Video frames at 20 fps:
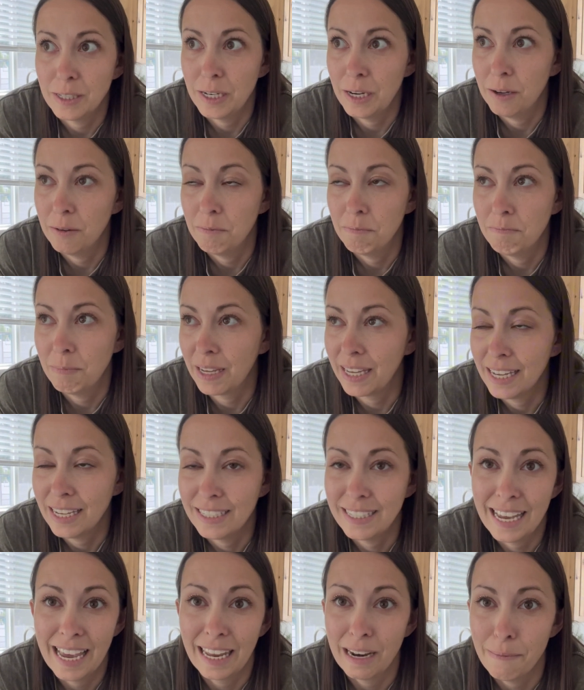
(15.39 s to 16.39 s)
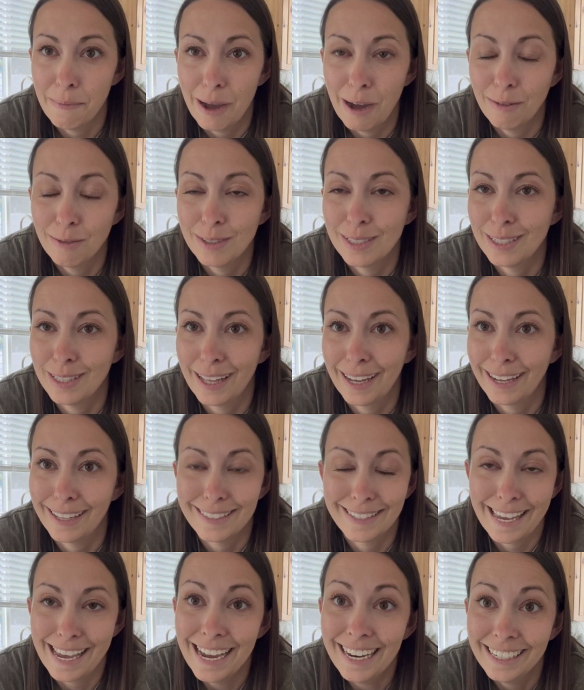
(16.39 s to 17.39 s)
You know, my kids hand them out like
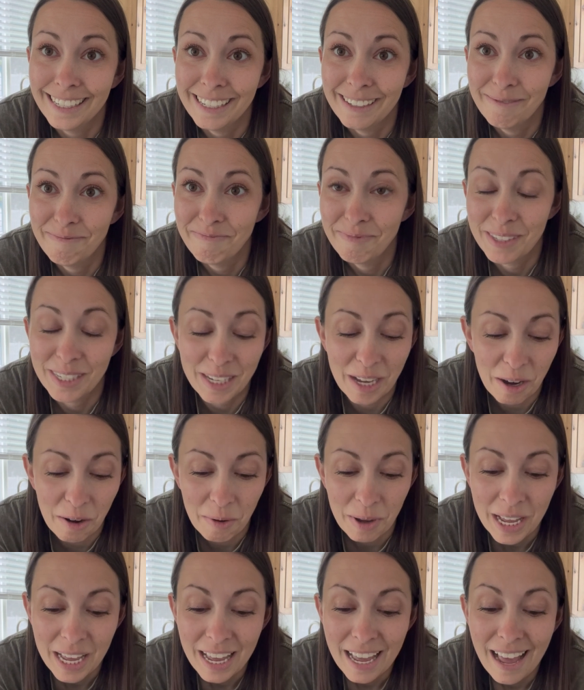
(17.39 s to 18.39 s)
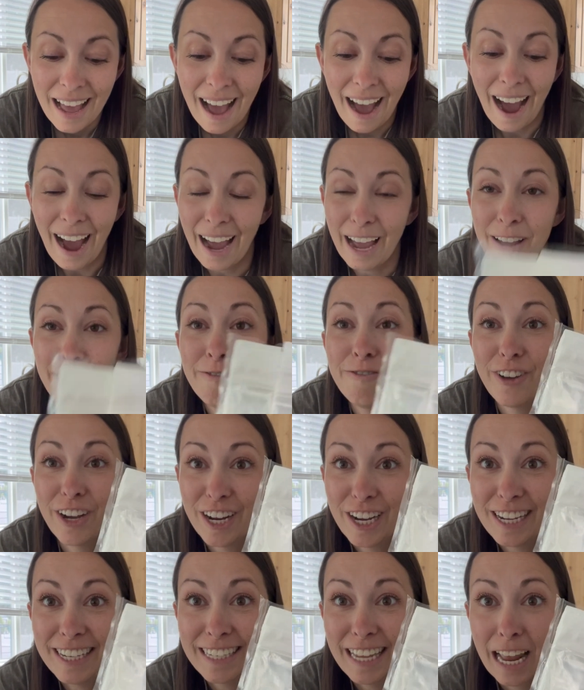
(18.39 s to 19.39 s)
it's candy. So I am
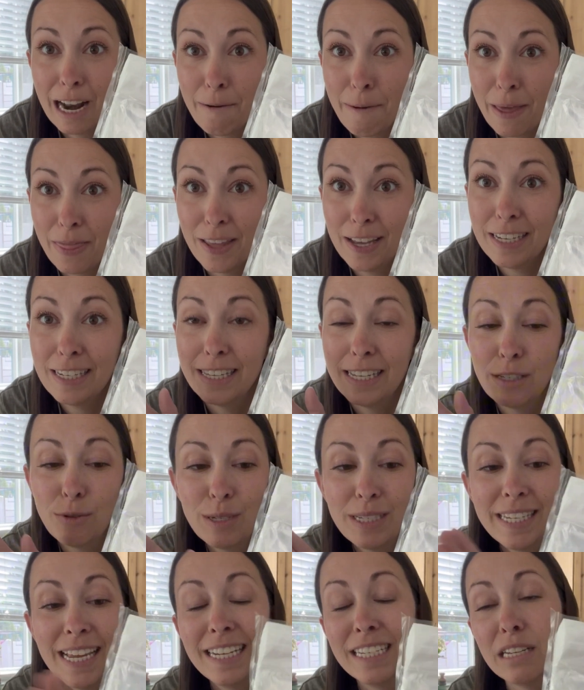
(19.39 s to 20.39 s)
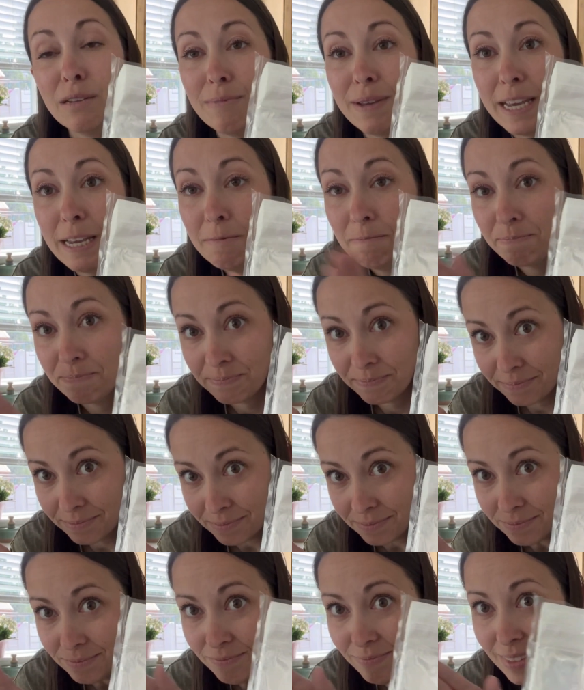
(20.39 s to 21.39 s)
very excited about this. This was sent to me.
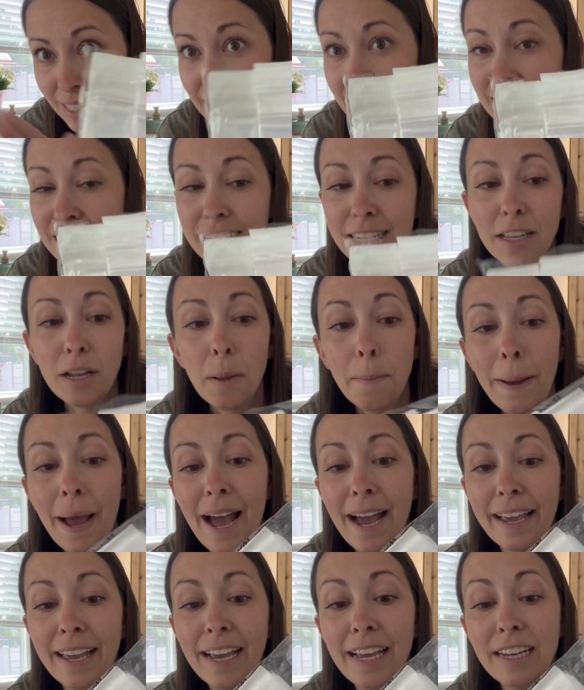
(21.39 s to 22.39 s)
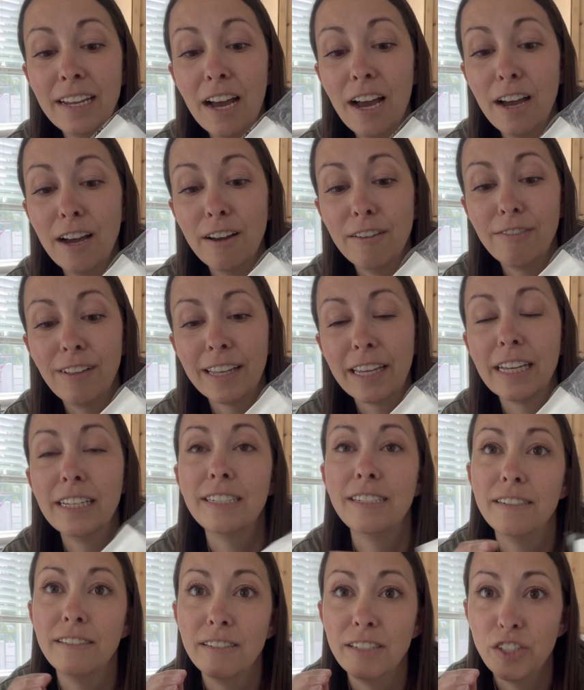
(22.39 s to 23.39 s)
This is a little packet of like a
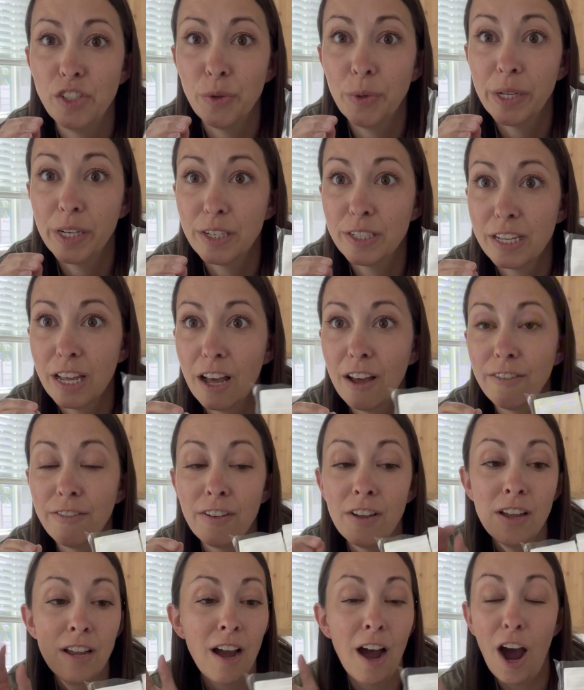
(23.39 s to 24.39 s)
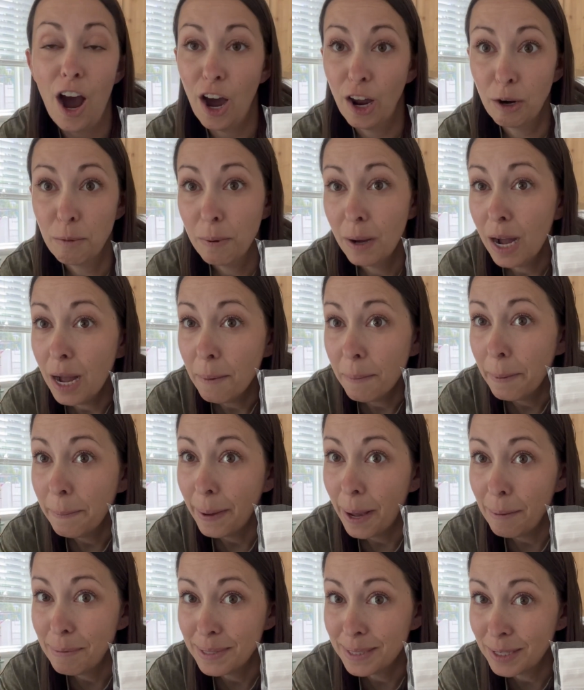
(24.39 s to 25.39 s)
do-it-yourself Otter Pop
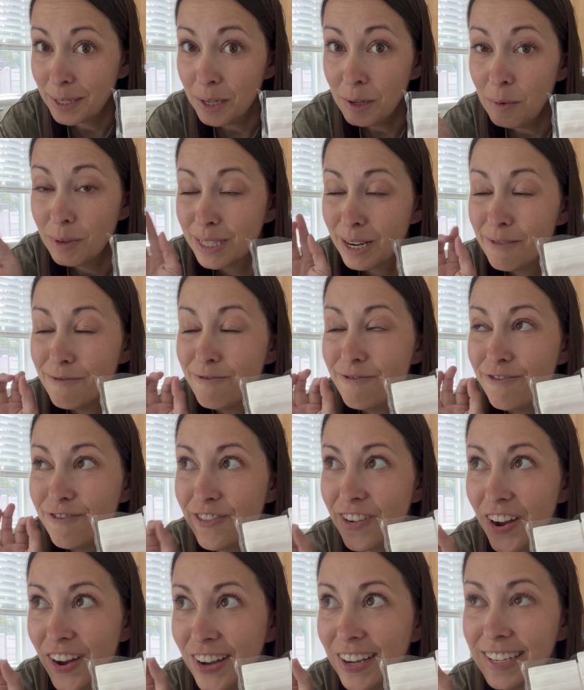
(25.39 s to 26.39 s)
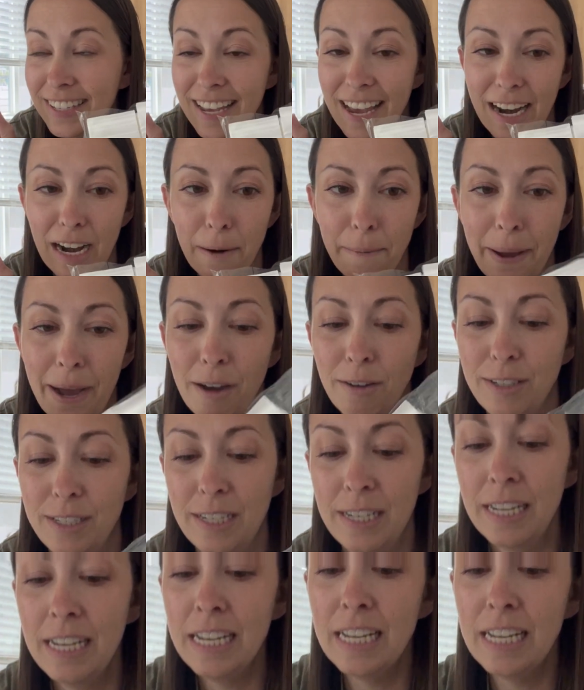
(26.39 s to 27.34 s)
popsicle, which I'm very excited about.